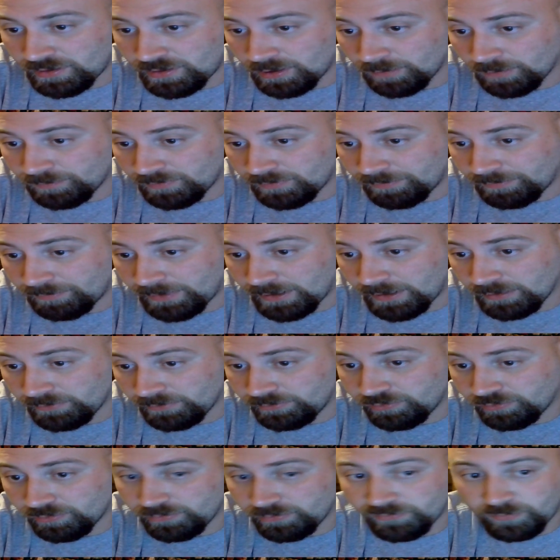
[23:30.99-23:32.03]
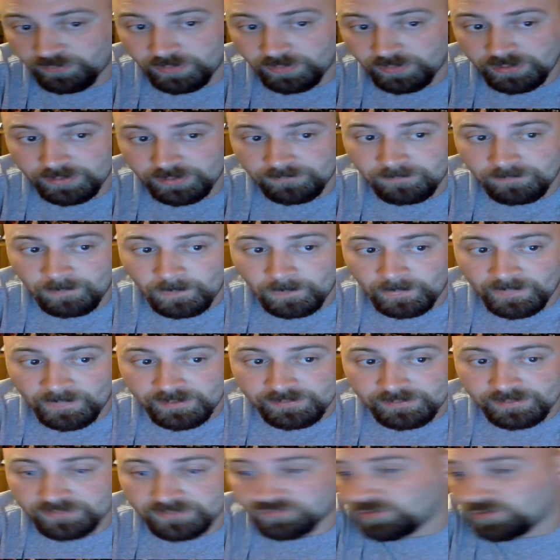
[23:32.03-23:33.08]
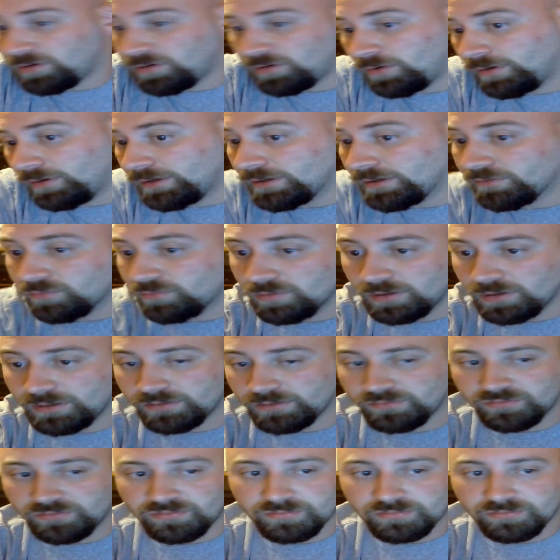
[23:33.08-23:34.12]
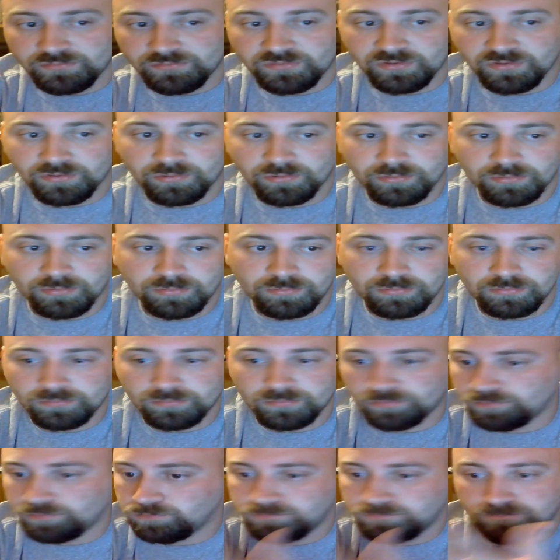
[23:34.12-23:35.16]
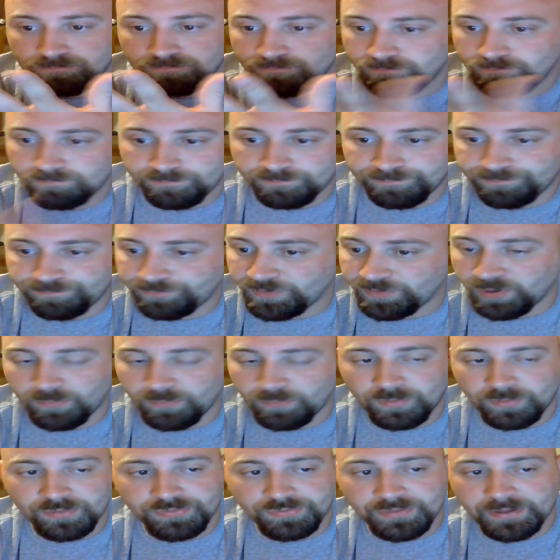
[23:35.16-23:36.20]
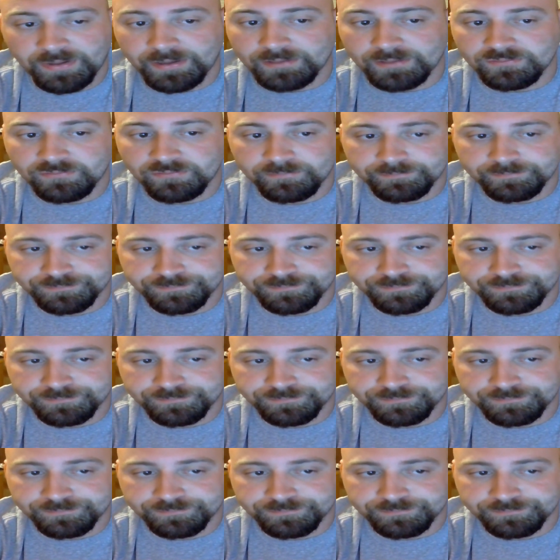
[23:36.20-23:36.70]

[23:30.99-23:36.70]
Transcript: and helped Apollo Crews win. Next thing you know, he gets released. So there went that.